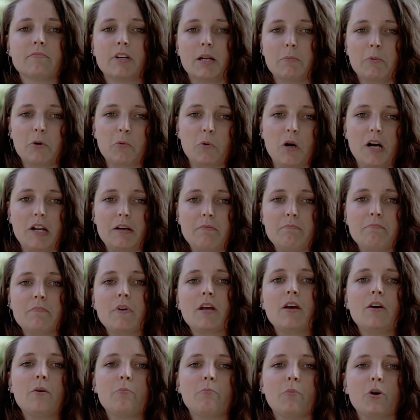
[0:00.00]
Number one,
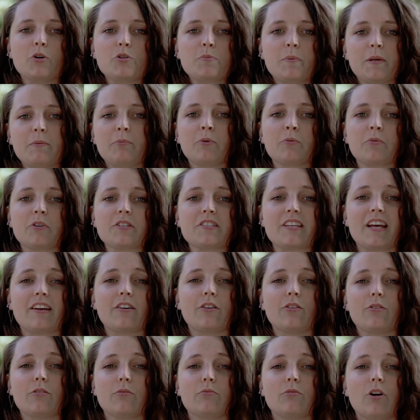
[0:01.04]
most people
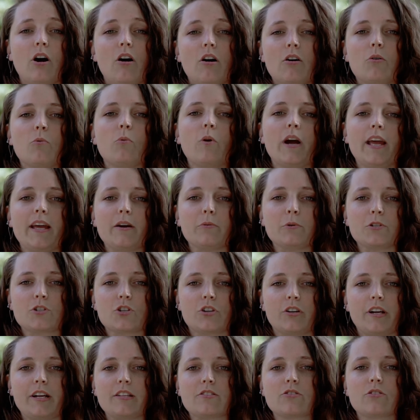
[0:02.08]
recycle the wrong way, which
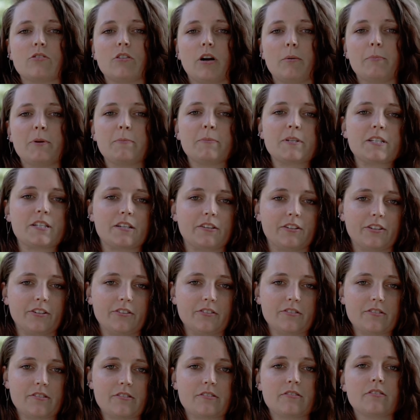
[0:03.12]
creates crummy
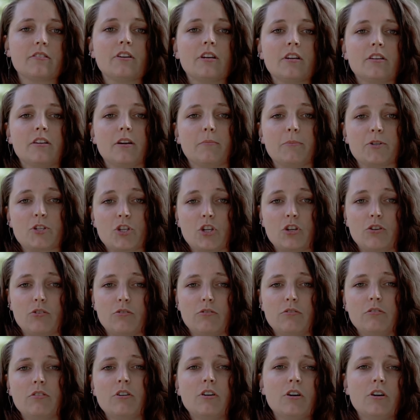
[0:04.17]
materials. Number two,